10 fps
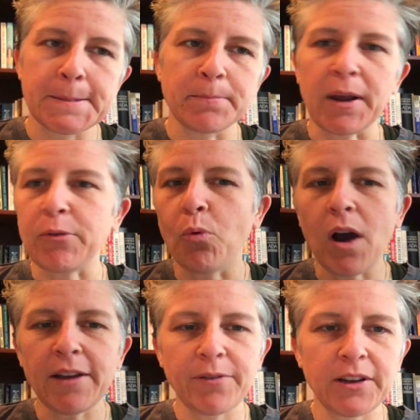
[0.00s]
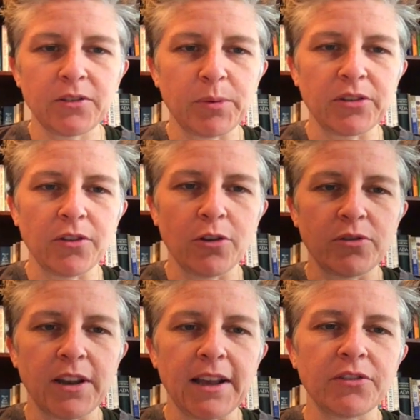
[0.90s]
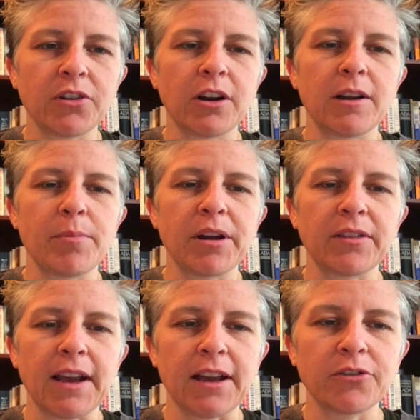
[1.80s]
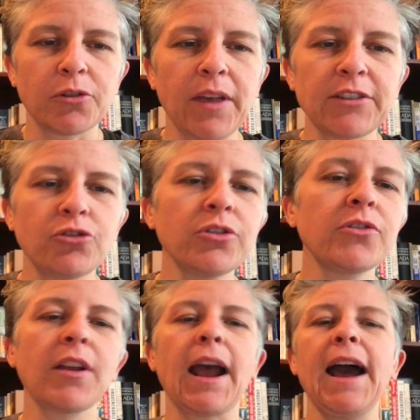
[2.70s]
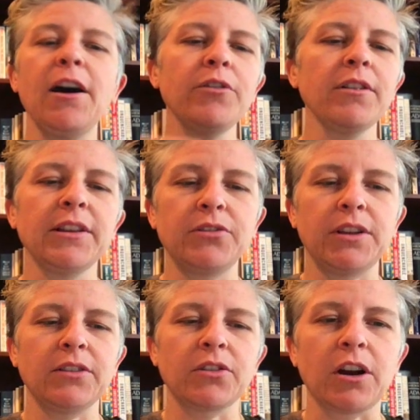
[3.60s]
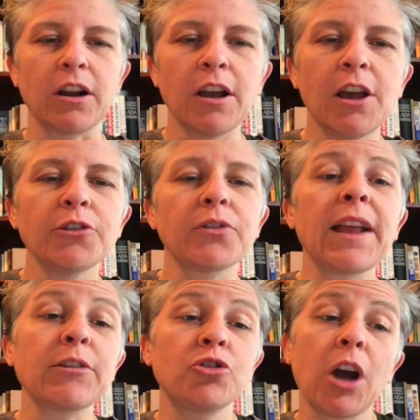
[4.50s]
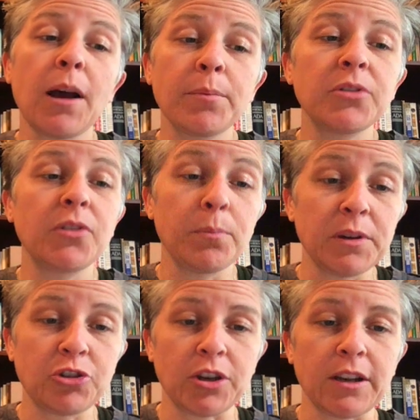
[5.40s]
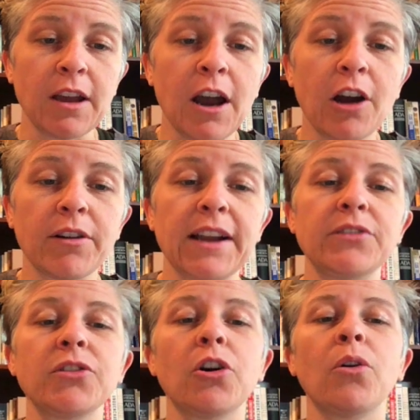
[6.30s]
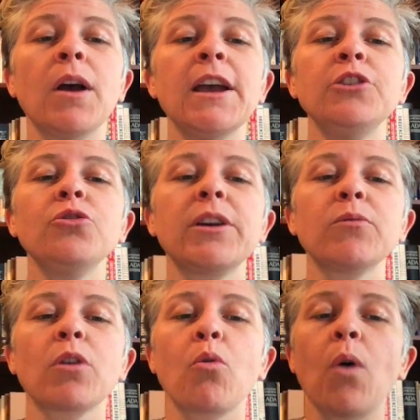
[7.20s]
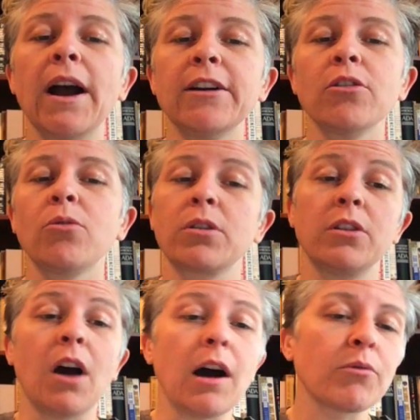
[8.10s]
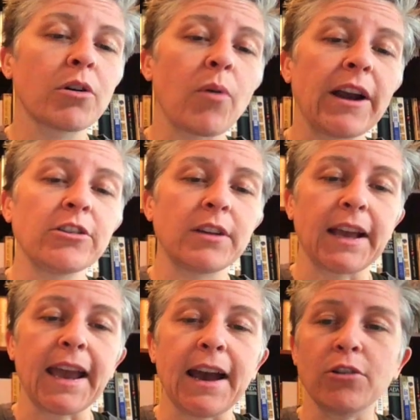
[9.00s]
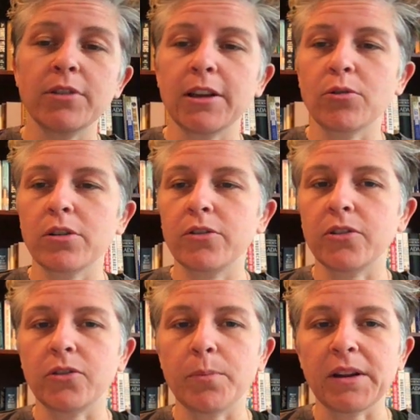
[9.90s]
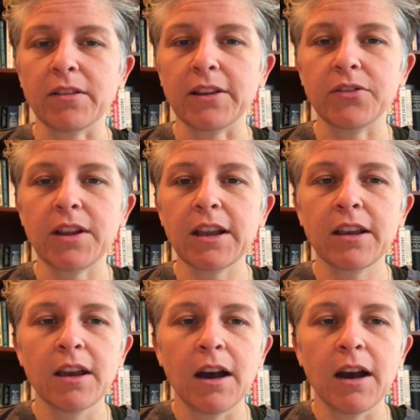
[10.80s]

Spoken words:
My Wi-Fi is a bit slow today, sorry about that. So that's just how the listings are. So now job submission. All right, so you can require or not require an account in order to submit a listing.